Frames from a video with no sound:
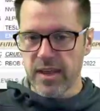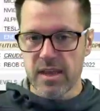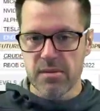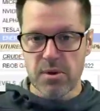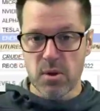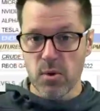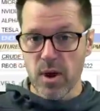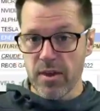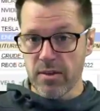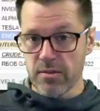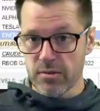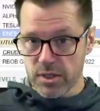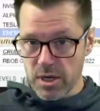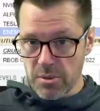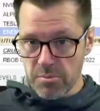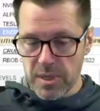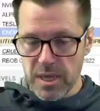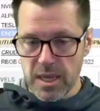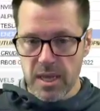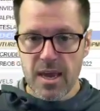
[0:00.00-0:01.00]
They can be rather
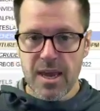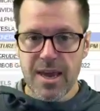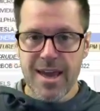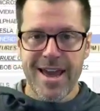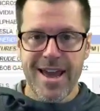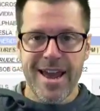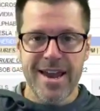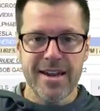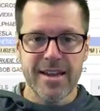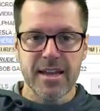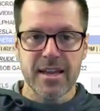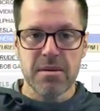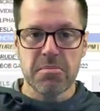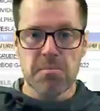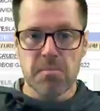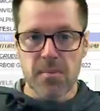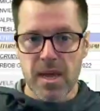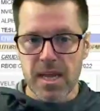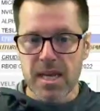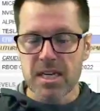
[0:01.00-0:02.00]
jumpy, and it
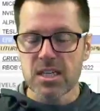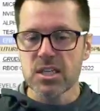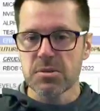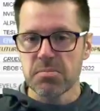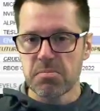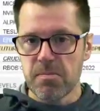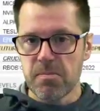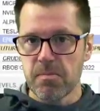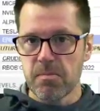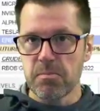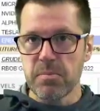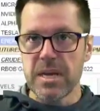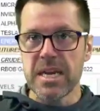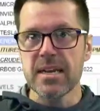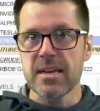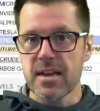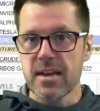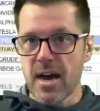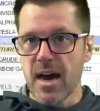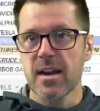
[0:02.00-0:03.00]
can just be
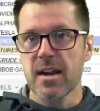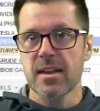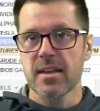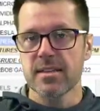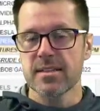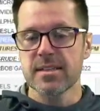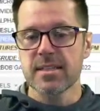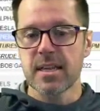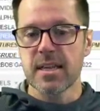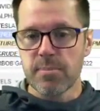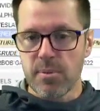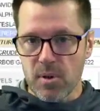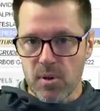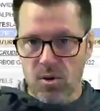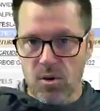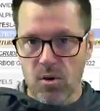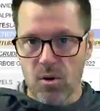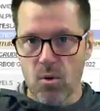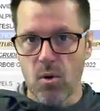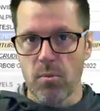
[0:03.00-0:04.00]
not as
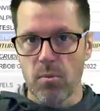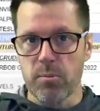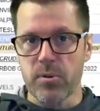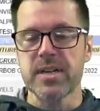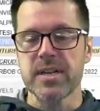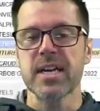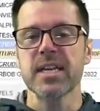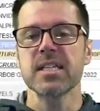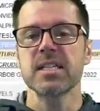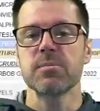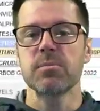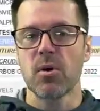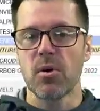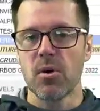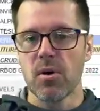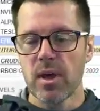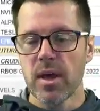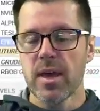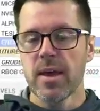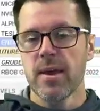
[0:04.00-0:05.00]
typical or
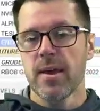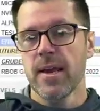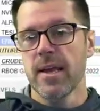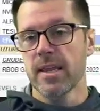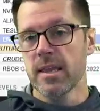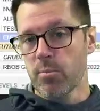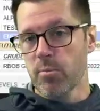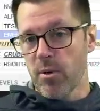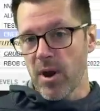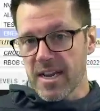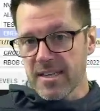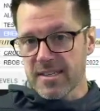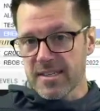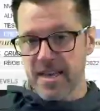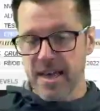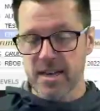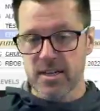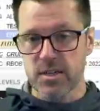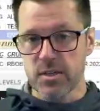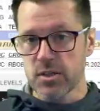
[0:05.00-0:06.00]
predictable in the price
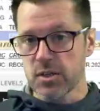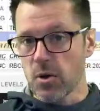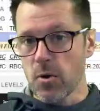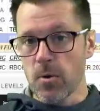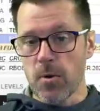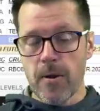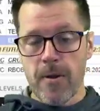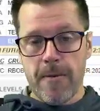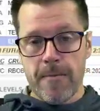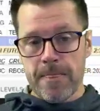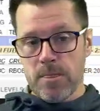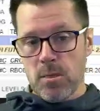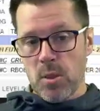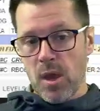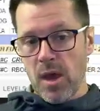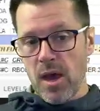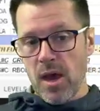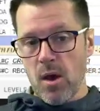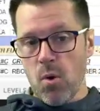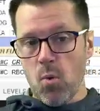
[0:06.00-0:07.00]
action. So
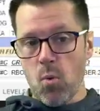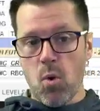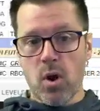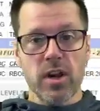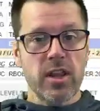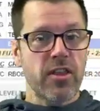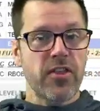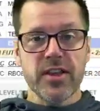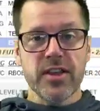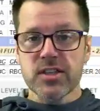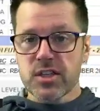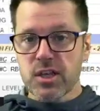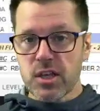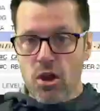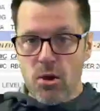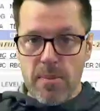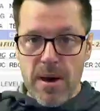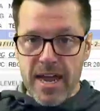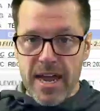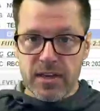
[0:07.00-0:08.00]
one of the things to
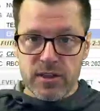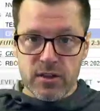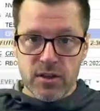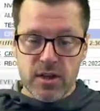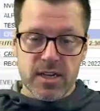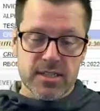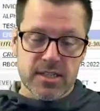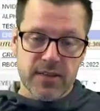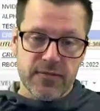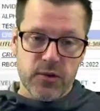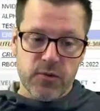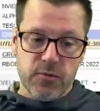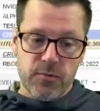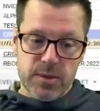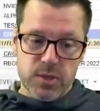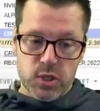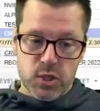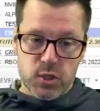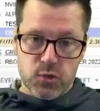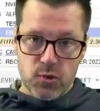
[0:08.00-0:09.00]
go back and look is if you've
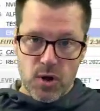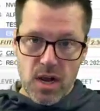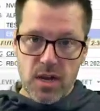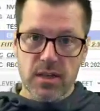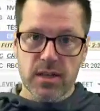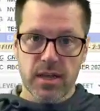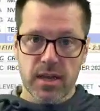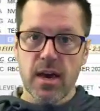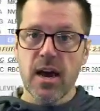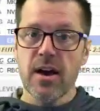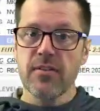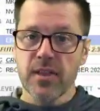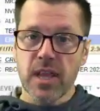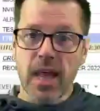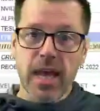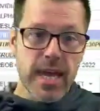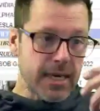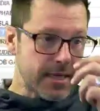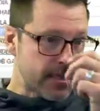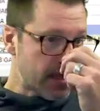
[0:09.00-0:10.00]
been struggling of
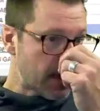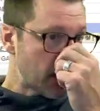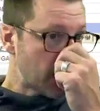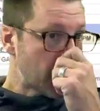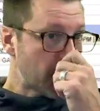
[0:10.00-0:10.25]
late,